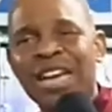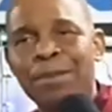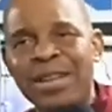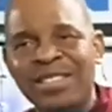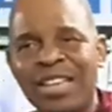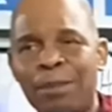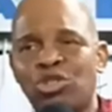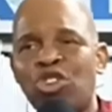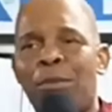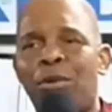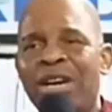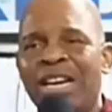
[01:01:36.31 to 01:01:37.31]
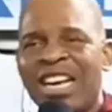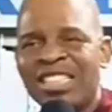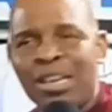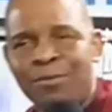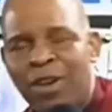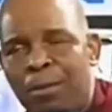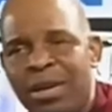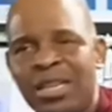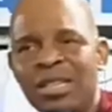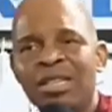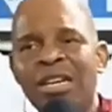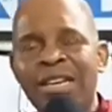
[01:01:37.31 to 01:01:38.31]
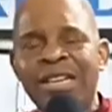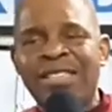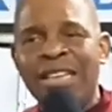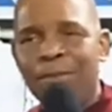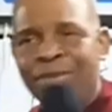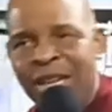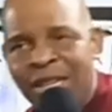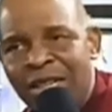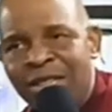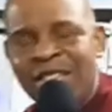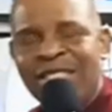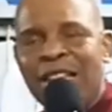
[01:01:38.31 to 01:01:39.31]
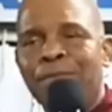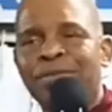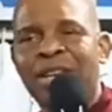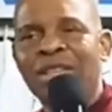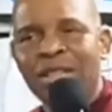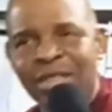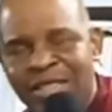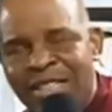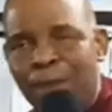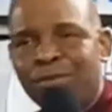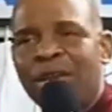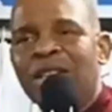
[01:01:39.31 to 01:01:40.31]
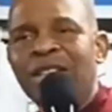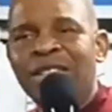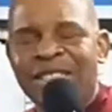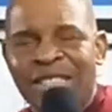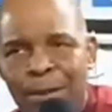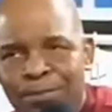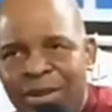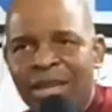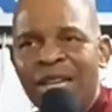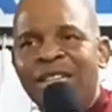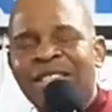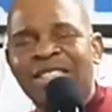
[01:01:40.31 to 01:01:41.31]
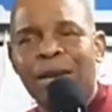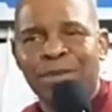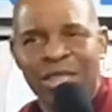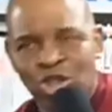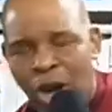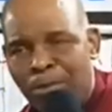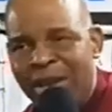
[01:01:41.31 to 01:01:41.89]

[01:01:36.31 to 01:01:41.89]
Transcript: the same trouble in that same family. Yeah. The same thing, the same thing, the same thing, the same thing, the same thing troubling